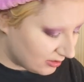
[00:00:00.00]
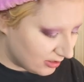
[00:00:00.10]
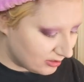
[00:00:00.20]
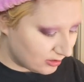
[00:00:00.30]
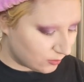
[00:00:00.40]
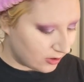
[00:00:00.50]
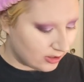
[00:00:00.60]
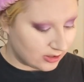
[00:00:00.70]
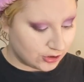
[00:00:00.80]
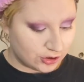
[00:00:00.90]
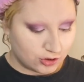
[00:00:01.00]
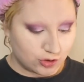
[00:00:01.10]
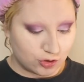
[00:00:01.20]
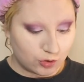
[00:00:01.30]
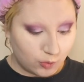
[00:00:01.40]
This is one that's
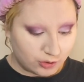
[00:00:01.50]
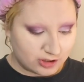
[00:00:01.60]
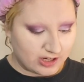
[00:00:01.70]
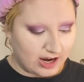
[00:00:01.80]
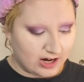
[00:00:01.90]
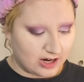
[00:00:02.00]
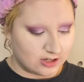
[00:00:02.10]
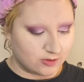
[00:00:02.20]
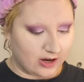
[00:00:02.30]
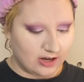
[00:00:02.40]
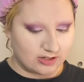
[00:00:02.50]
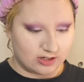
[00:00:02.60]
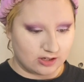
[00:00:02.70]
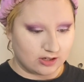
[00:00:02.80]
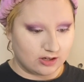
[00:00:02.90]
dual-sided, so it has
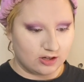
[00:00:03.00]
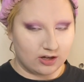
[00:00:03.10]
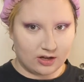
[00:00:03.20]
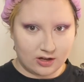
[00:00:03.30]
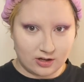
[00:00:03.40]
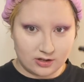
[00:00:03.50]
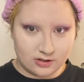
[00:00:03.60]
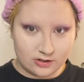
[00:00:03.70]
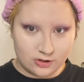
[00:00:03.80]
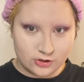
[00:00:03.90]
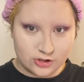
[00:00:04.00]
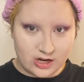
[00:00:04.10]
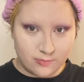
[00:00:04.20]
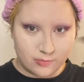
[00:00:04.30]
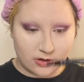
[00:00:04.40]
like a little
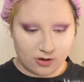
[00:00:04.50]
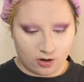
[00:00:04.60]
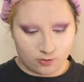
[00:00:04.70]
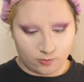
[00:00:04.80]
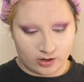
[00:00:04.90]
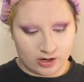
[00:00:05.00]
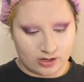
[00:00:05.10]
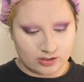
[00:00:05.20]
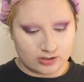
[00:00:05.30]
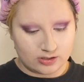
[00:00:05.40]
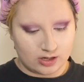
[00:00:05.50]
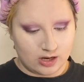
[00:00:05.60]
shape on one end,